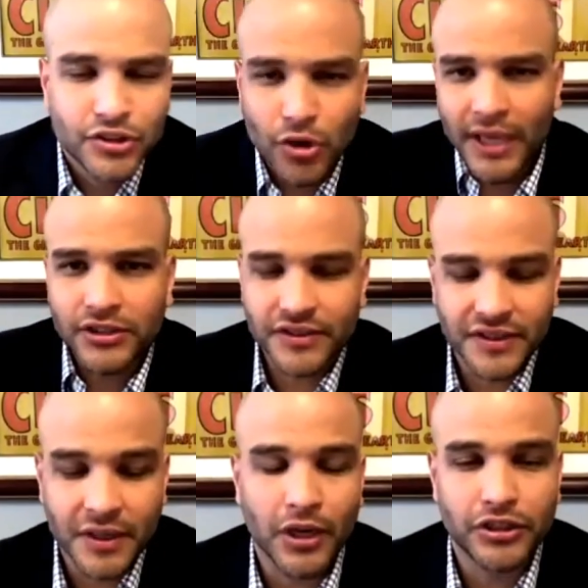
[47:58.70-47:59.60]
So
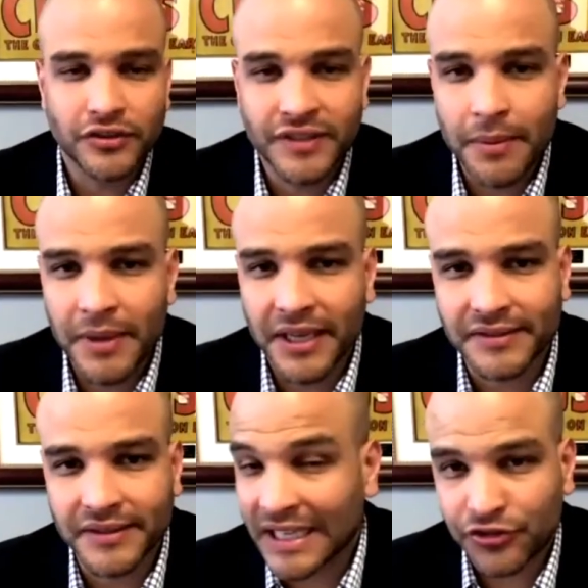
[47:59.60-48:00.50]
interesting what you just say
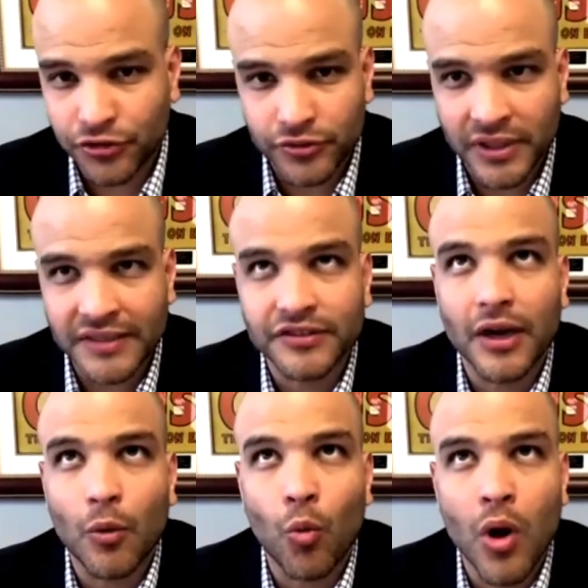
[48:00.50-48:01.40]
because that's
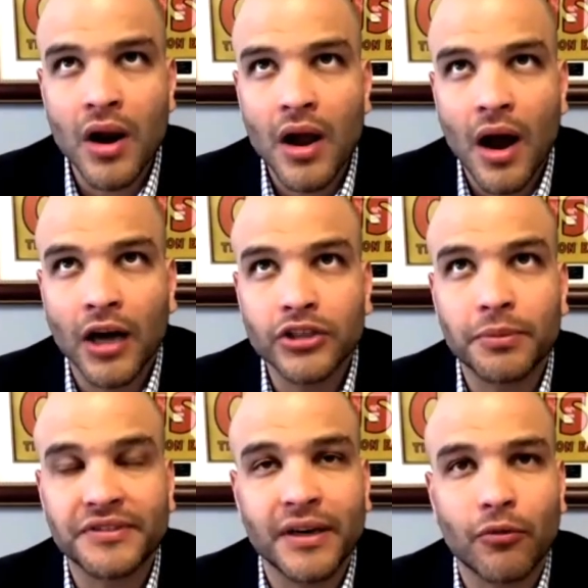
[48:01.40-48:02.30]
that's
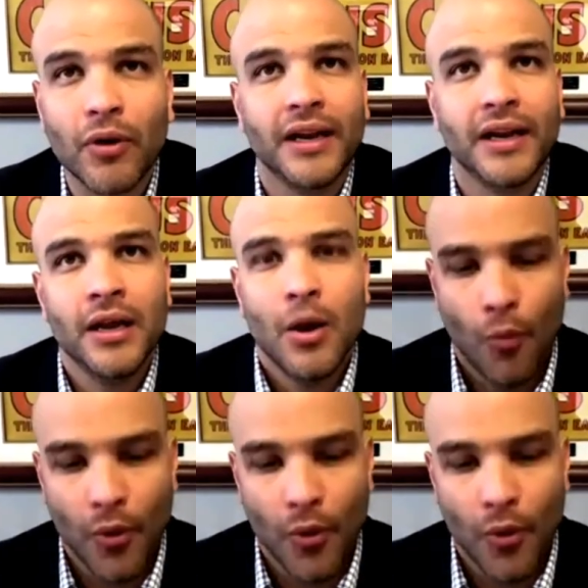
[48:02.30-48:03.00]
100% right